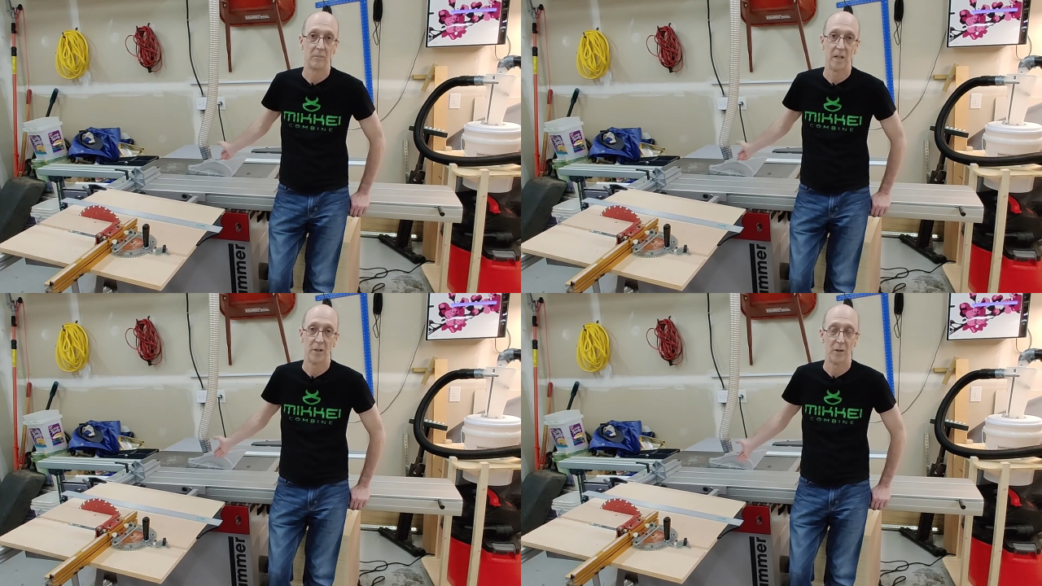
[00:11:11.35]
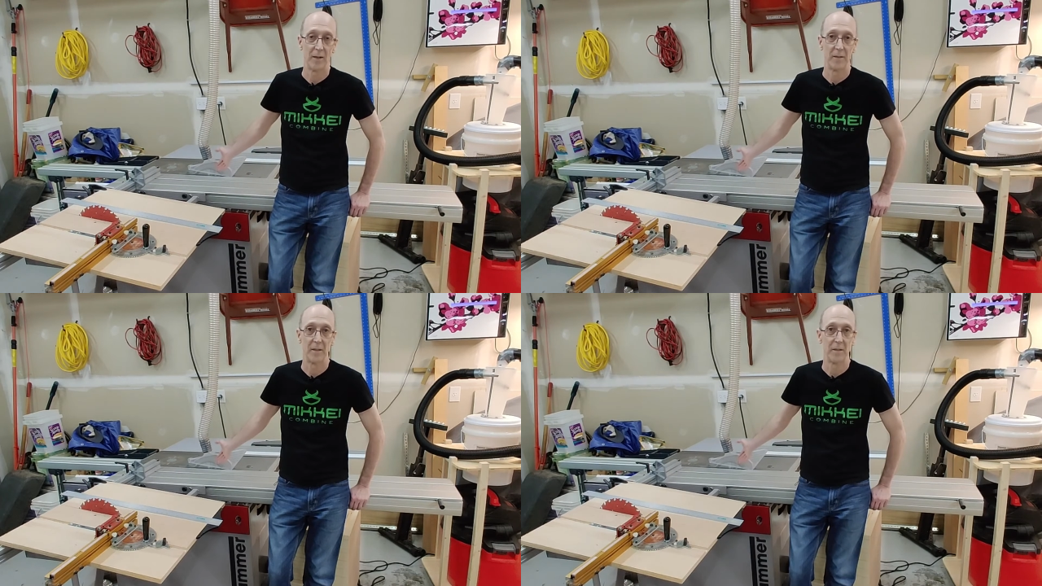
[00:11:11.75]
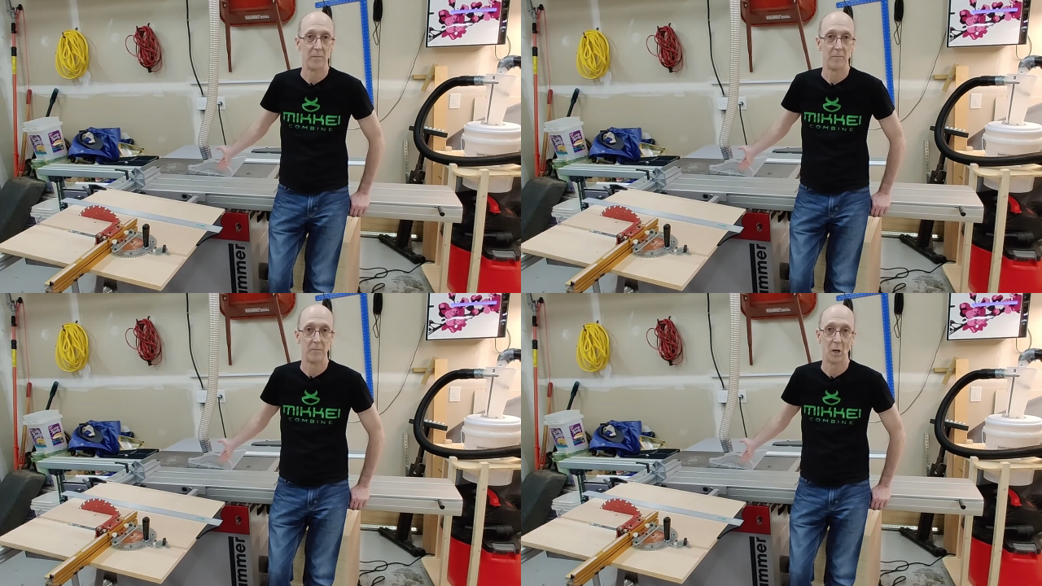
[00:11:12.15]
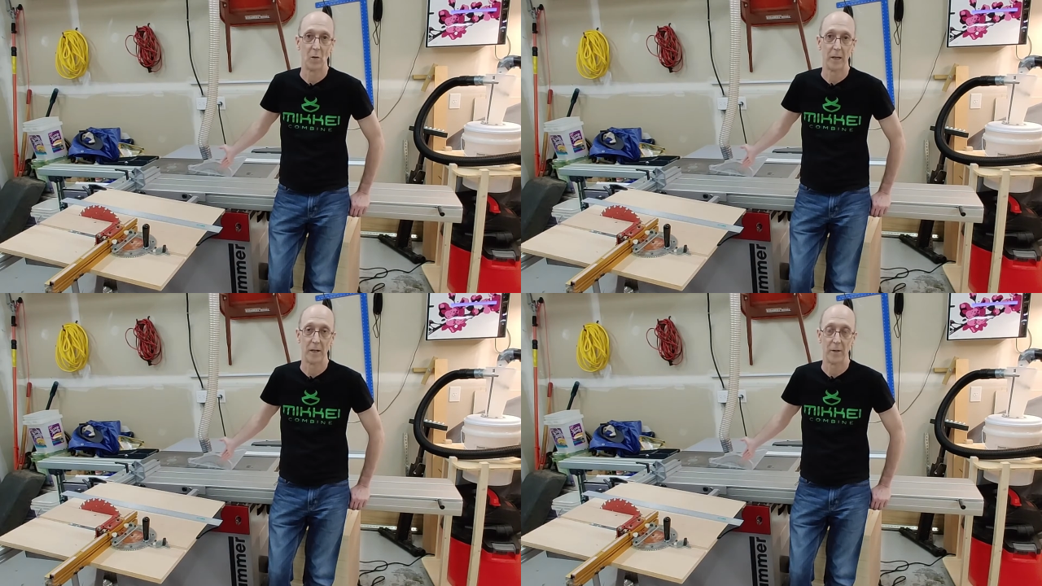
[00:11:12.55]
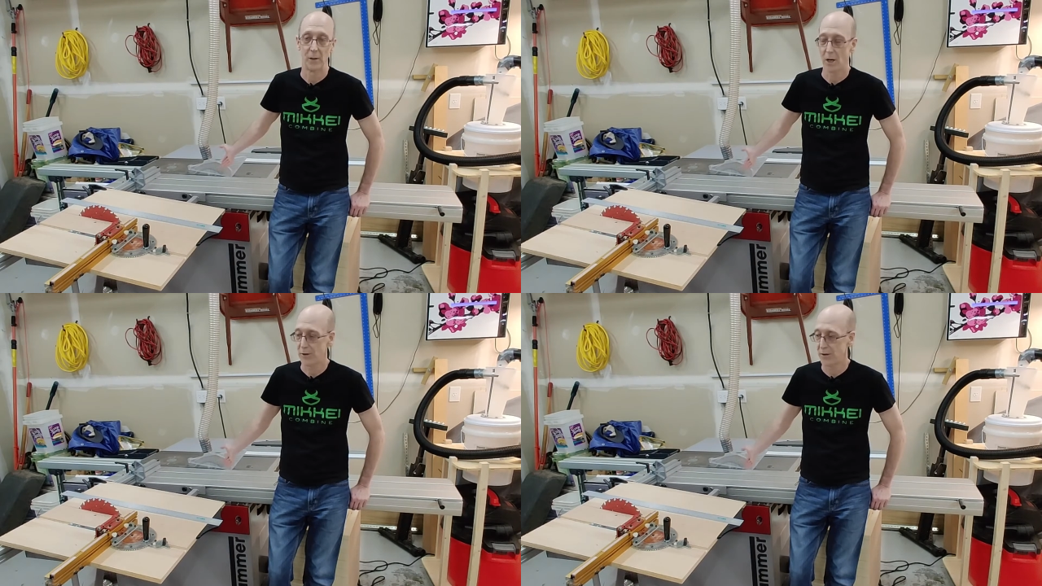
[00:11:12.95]
and you don't have to go get a new
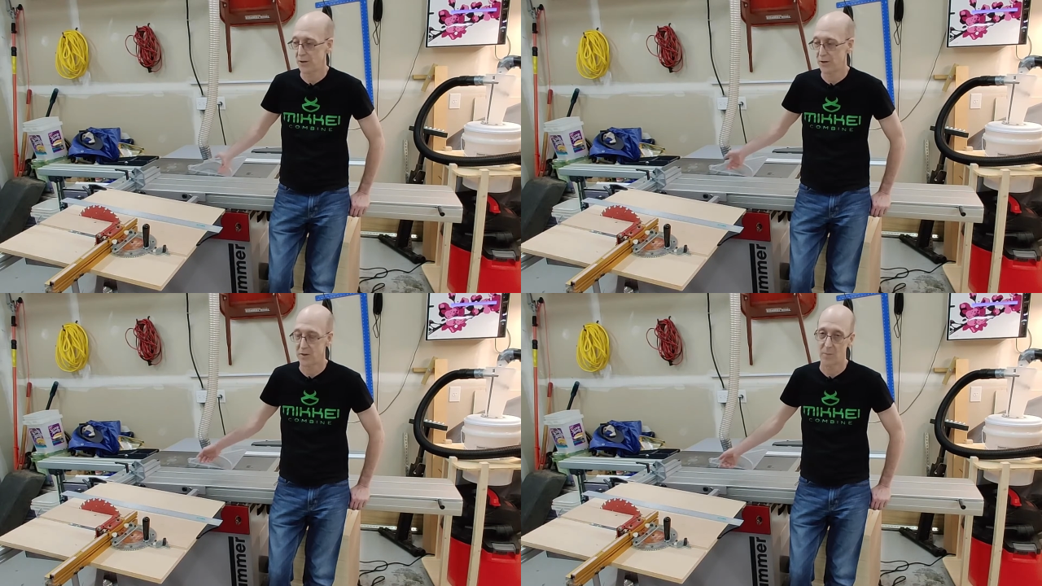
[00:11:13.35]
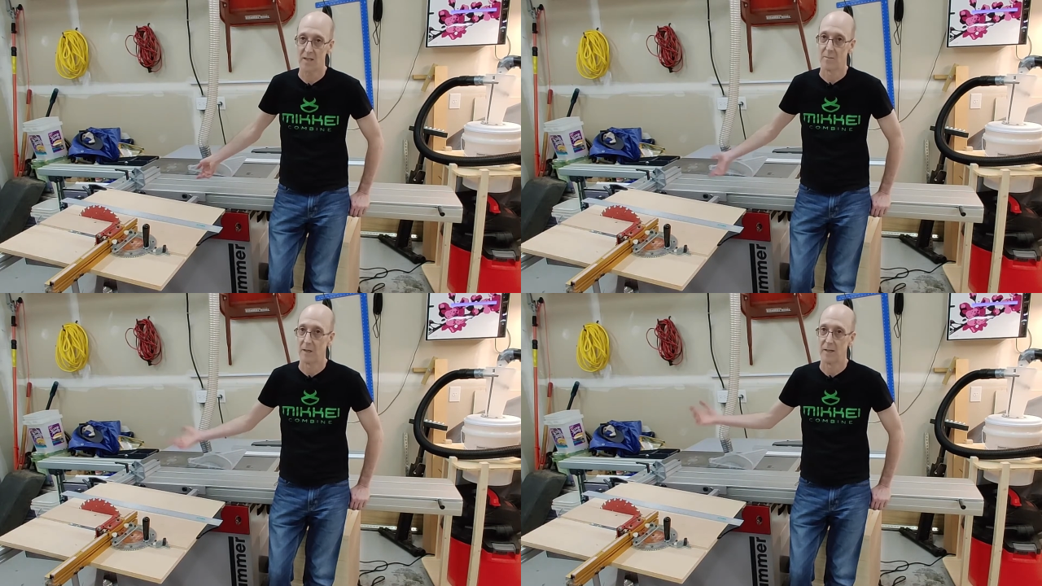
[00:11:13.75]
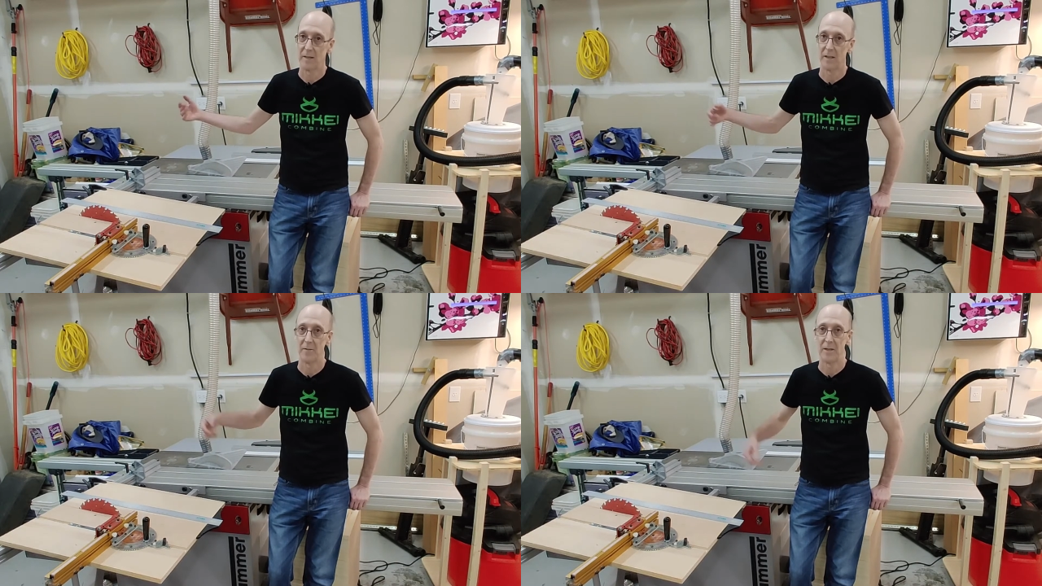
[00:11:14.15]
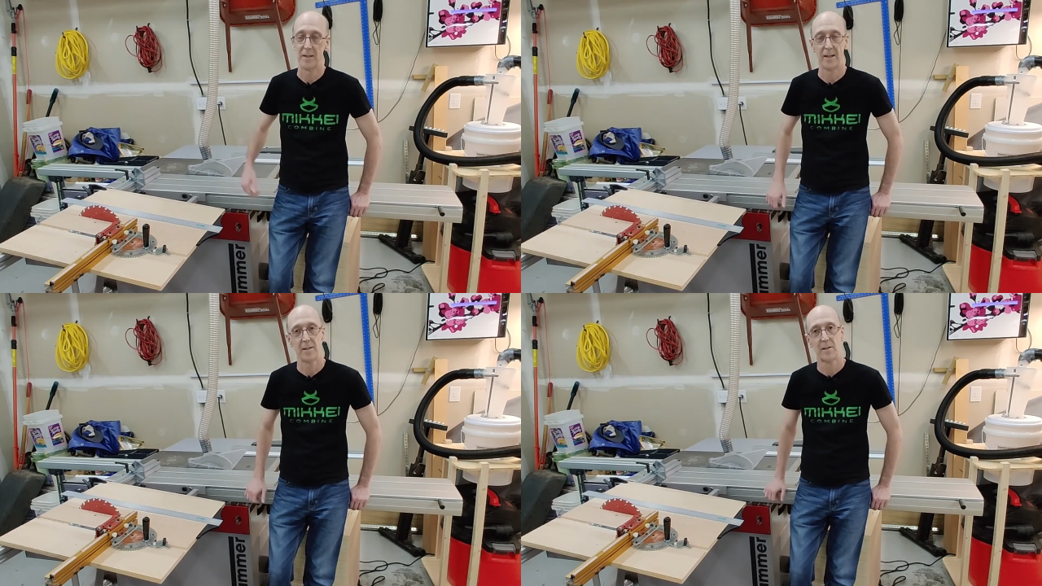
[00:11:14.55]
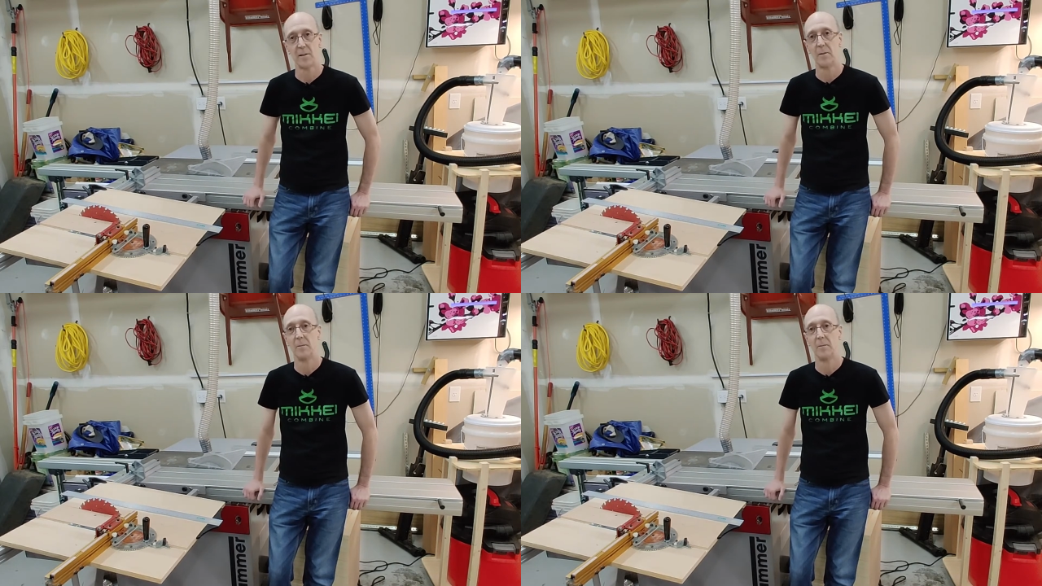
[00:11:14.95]
cartridge, you just press the button and it resets.